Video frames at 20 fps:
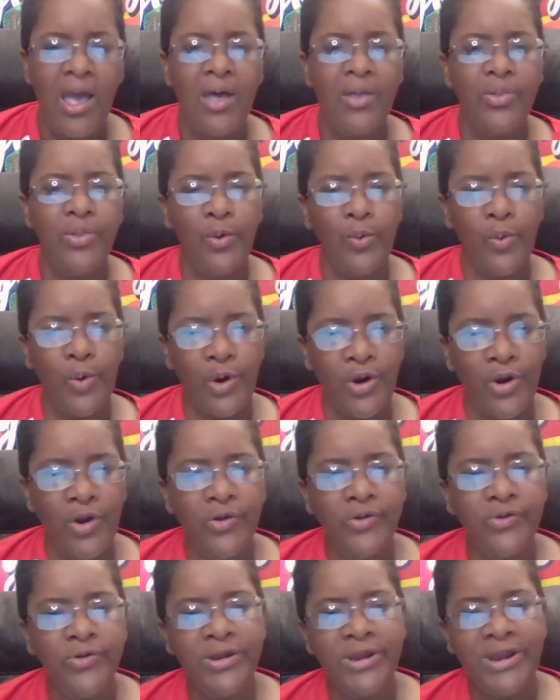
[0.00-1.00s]
The
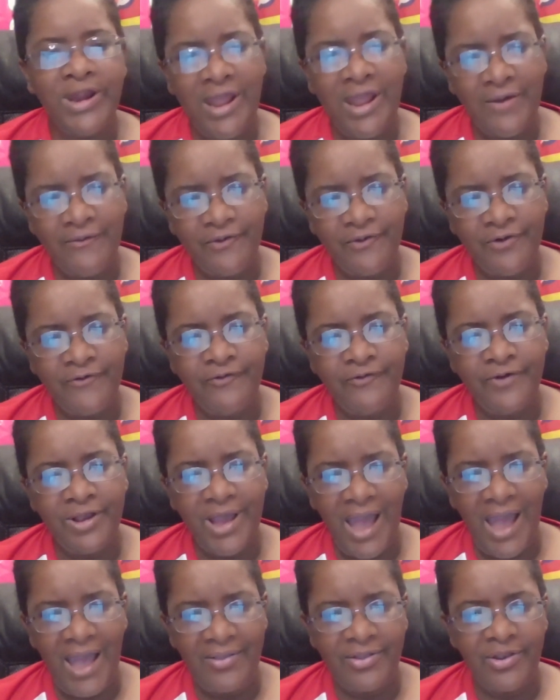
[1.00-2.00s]
world never
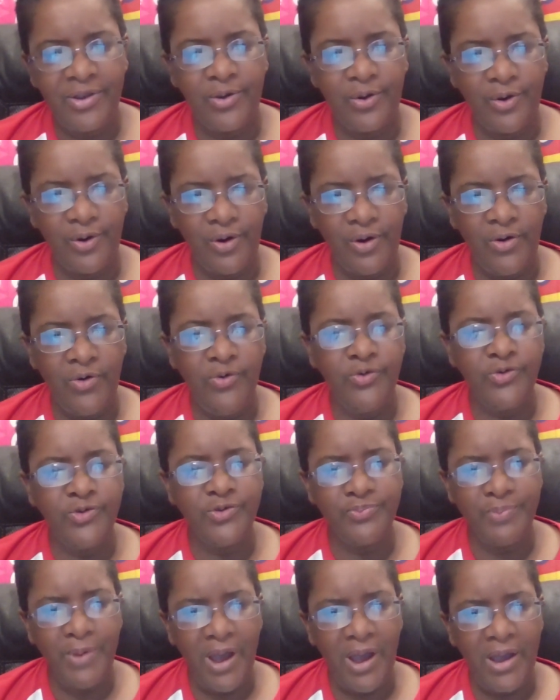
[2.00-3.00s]
forgot the girl who
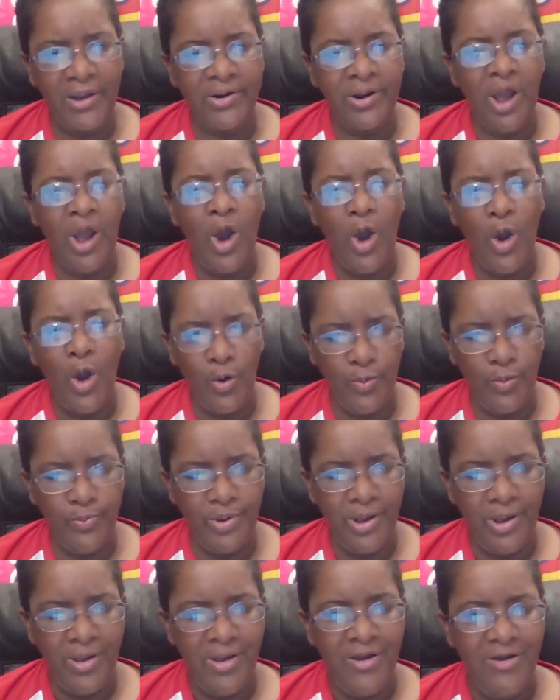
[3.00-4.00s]
spun hope
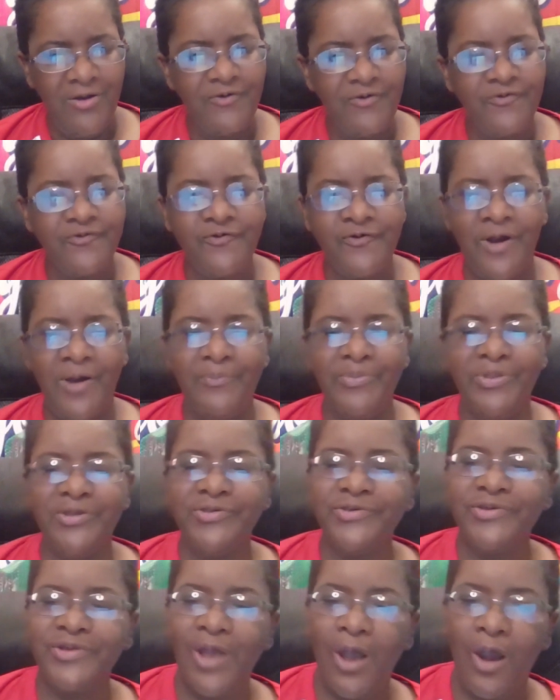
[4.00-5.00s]
from the
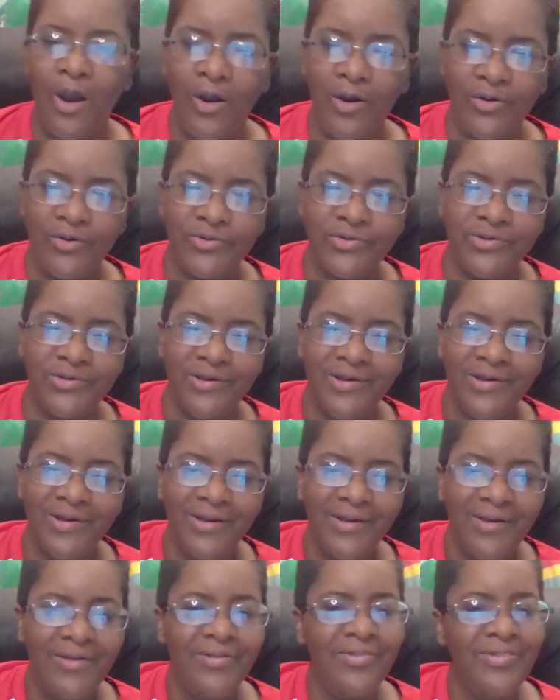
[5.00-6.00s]
stars.
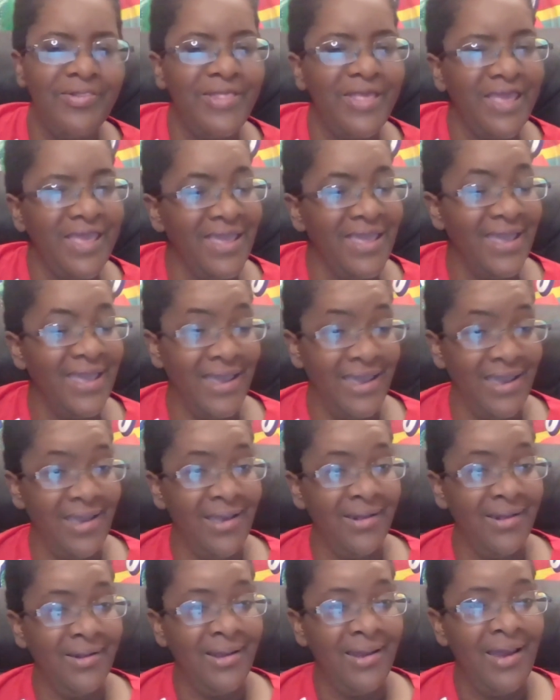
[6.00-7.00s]
The
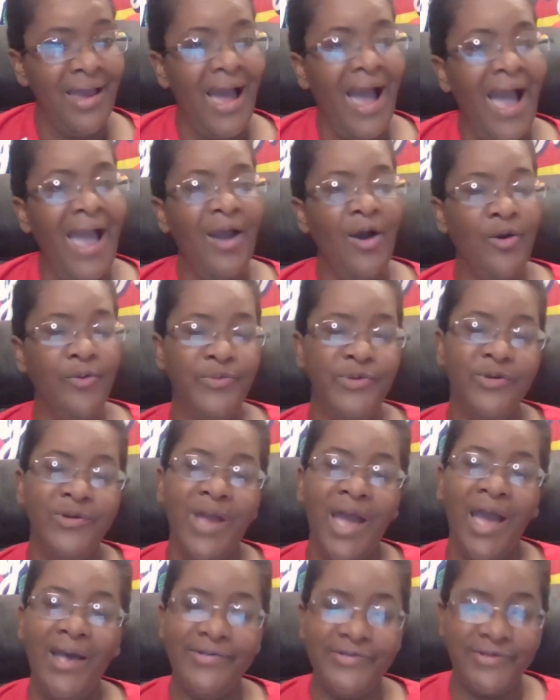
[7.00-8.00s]
end. I hope you
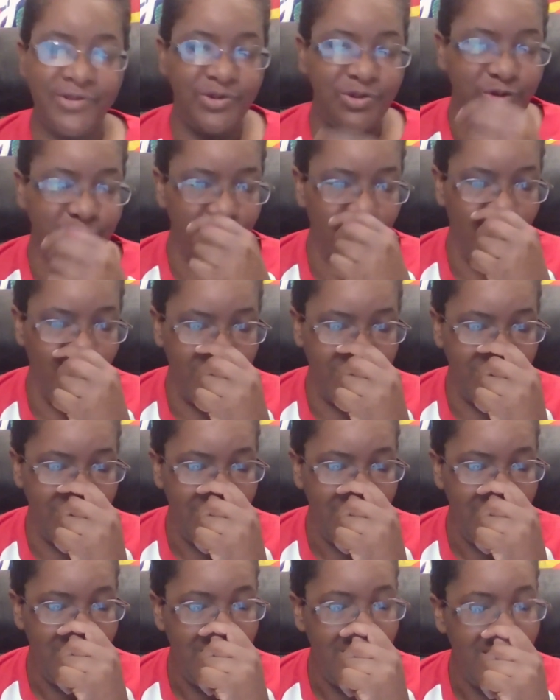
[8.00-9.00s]
guys enjoyed
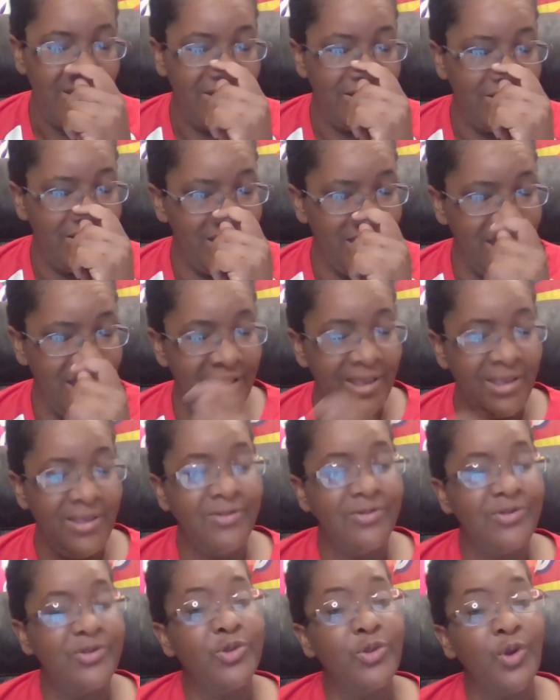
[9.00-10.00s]
the
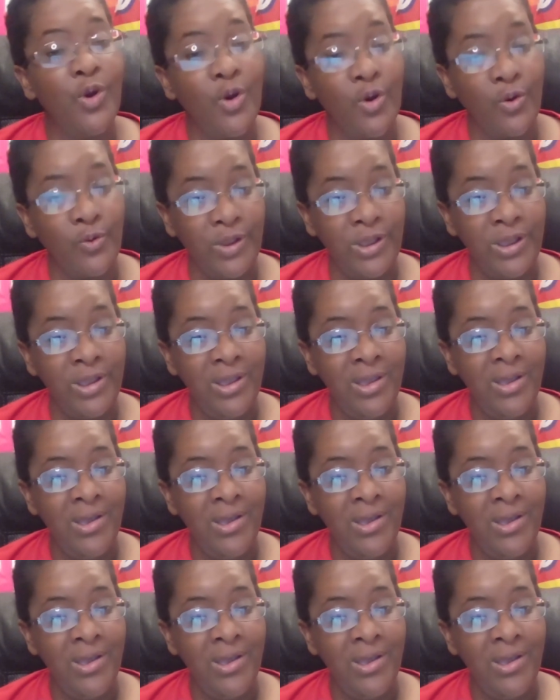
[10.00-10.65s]
story